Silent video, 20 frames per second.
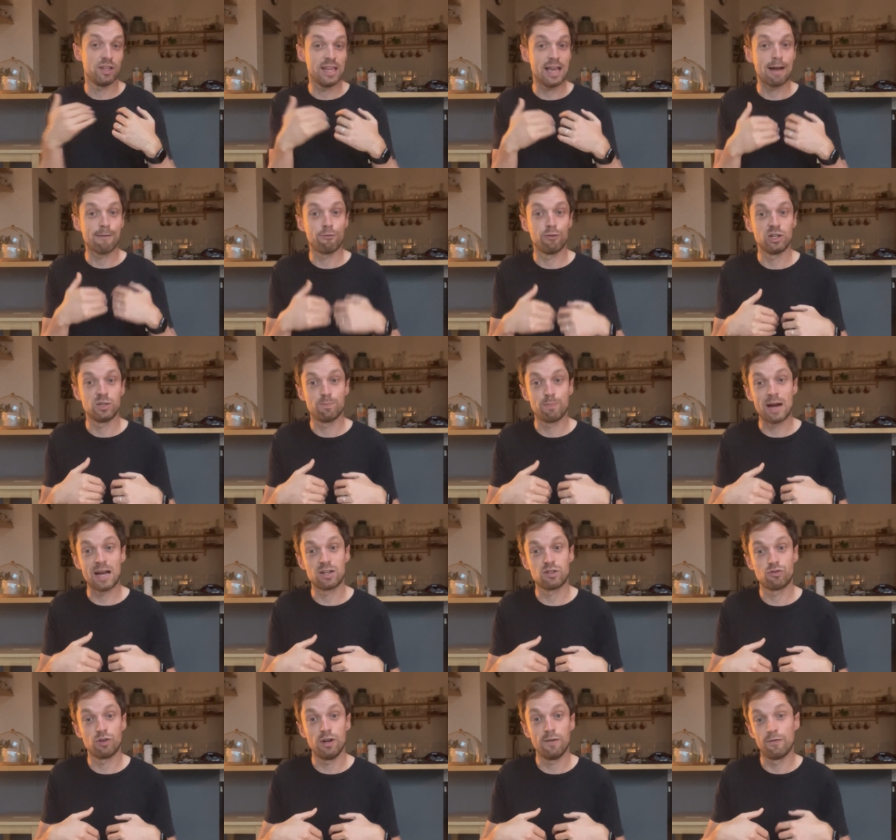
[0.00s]
the average
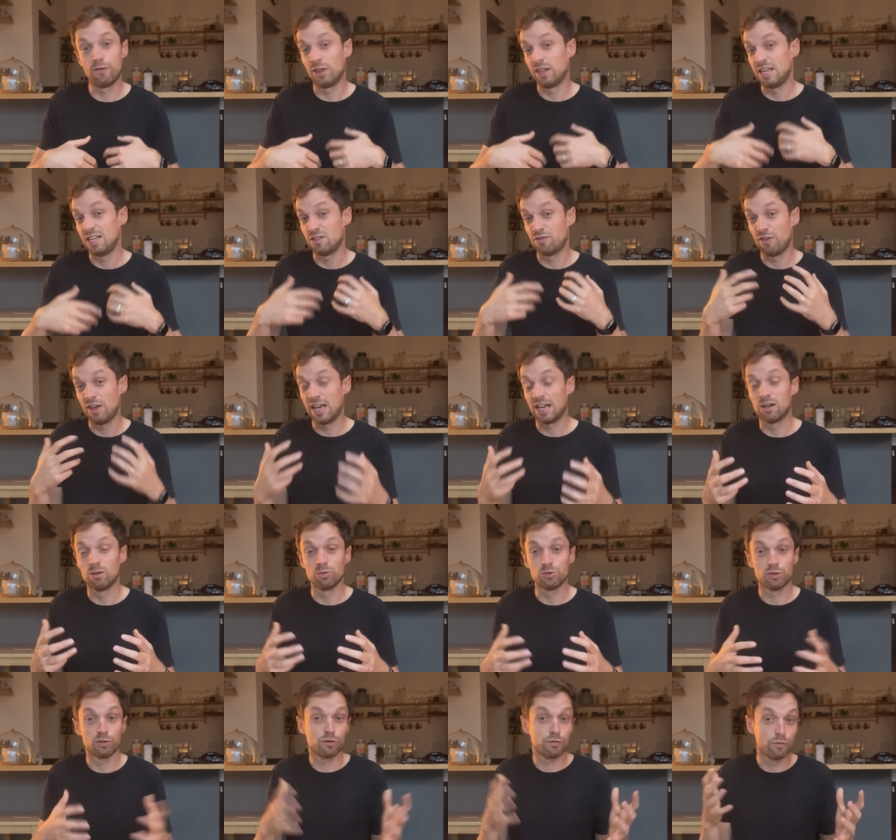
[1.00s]
battery for these
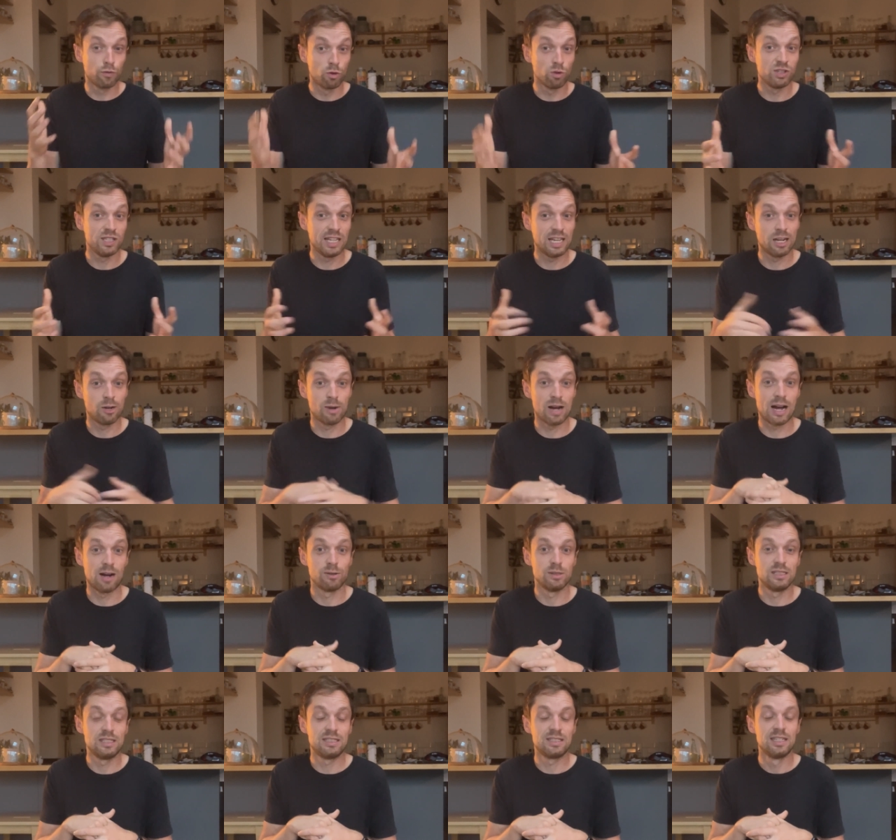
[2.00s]
vehicles is forty kilowatt
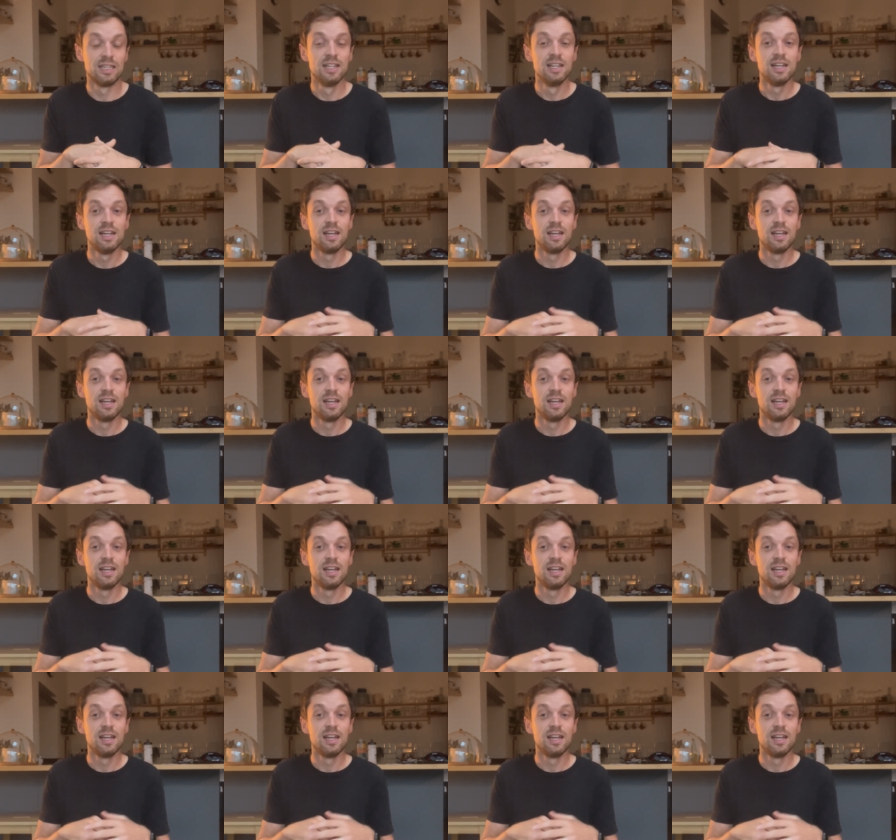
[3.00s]
hours,